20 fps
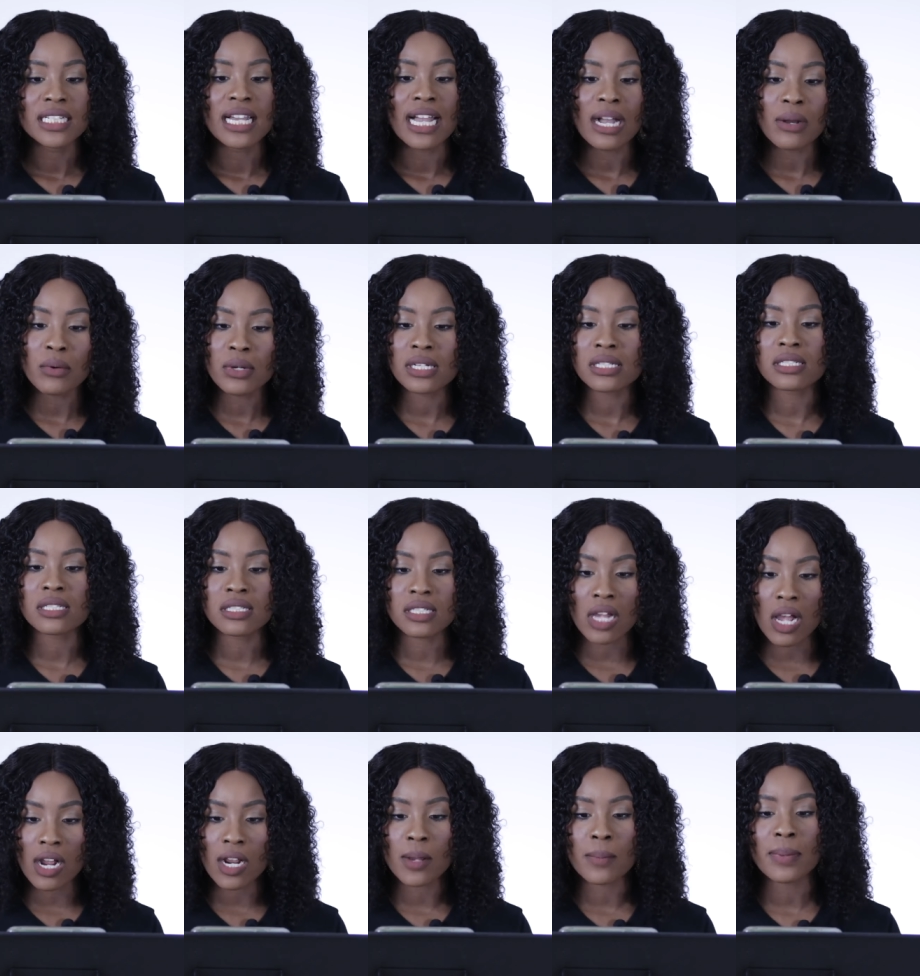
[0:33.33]
I want us to
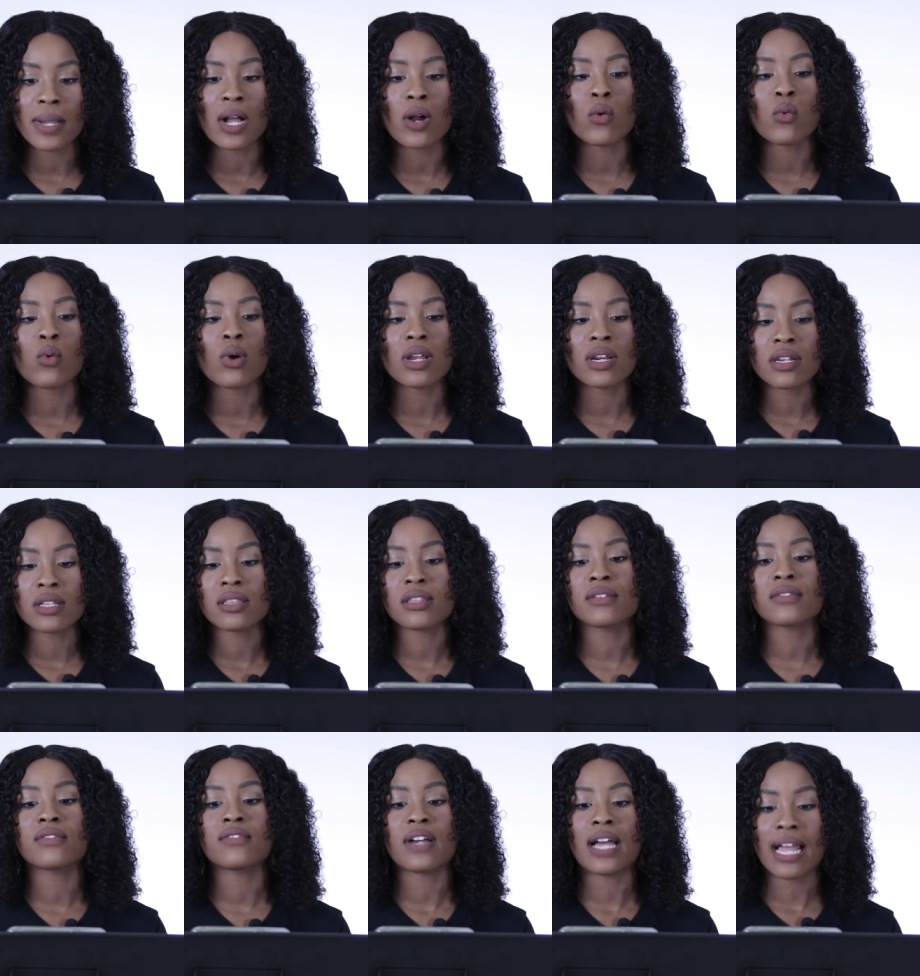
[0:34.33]
talk about one of
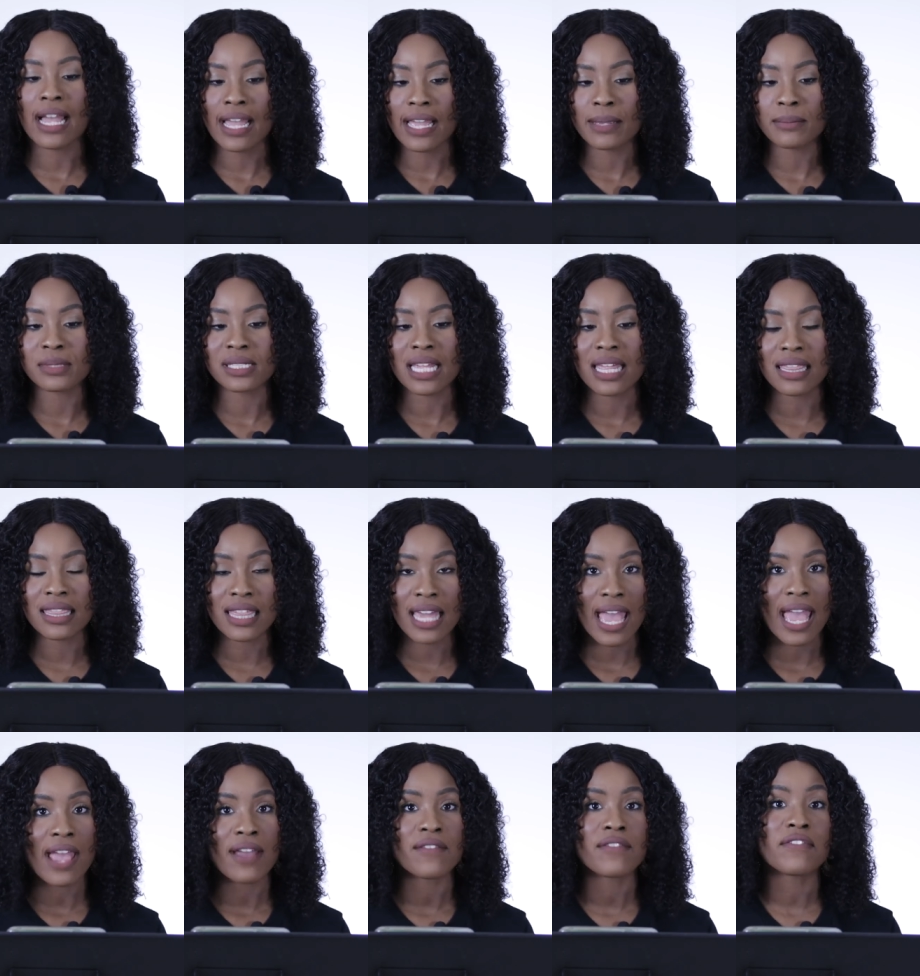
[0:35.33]
the vibes
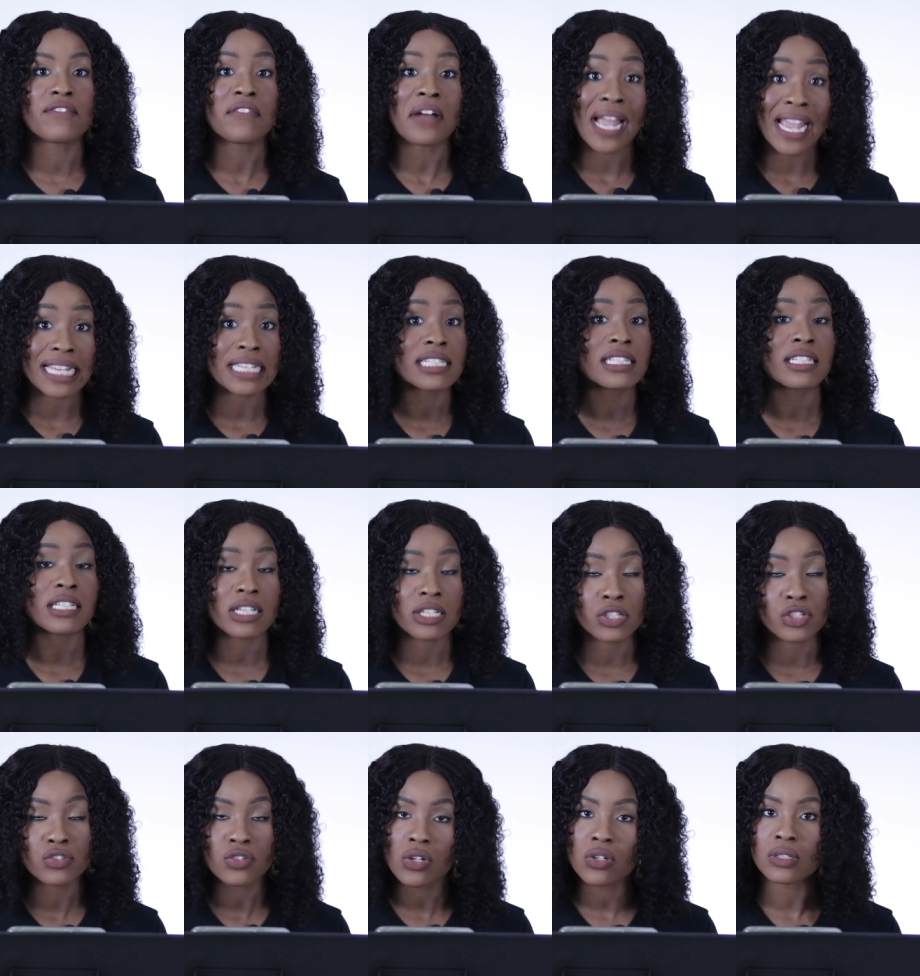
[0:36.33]
that fights to
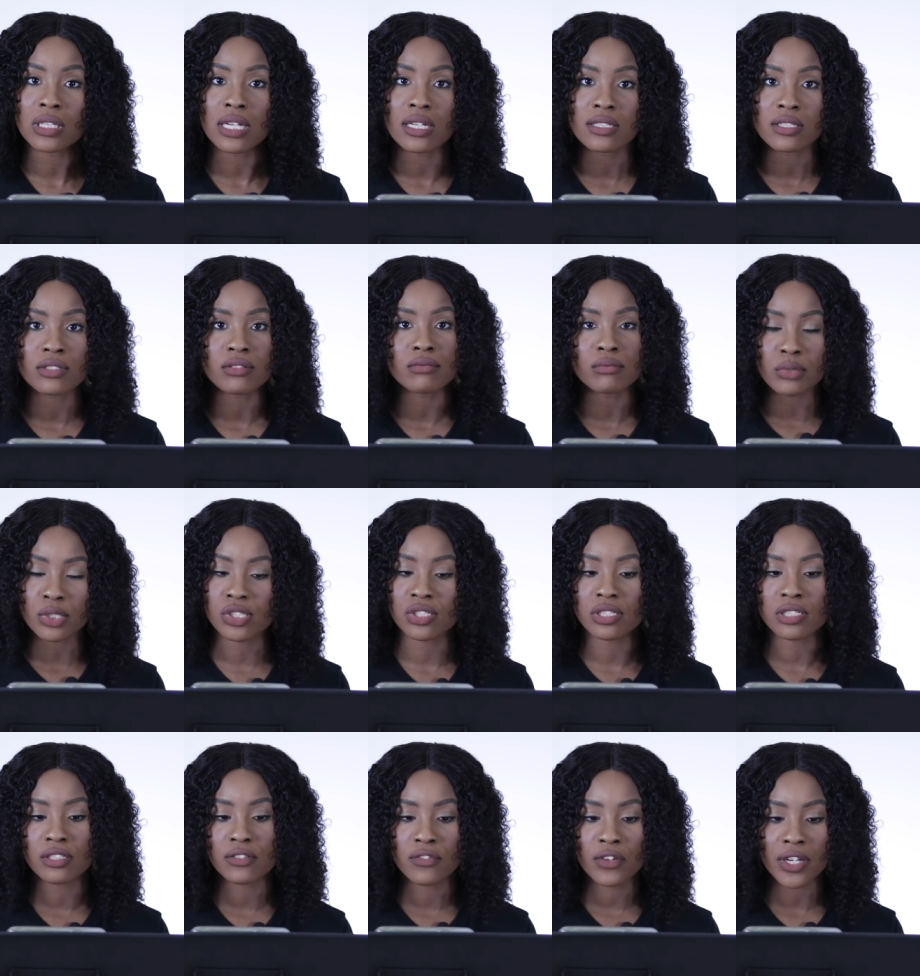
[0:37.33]
control us, which
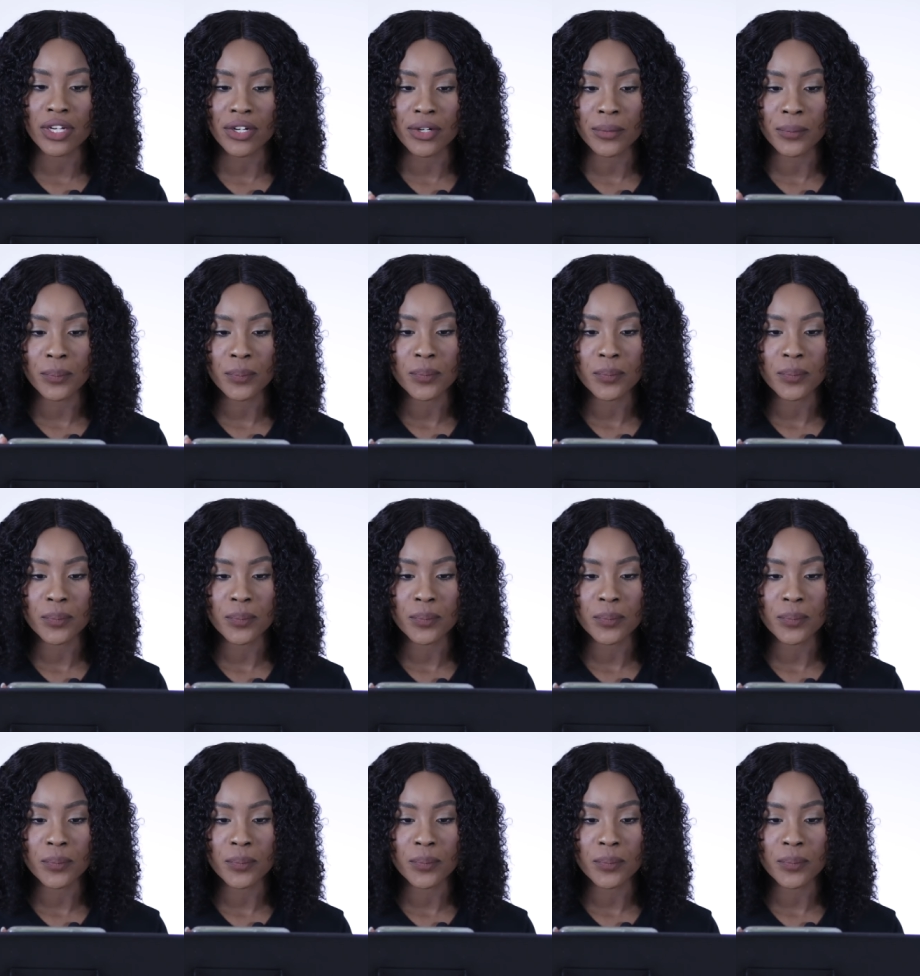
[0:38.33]
is fear.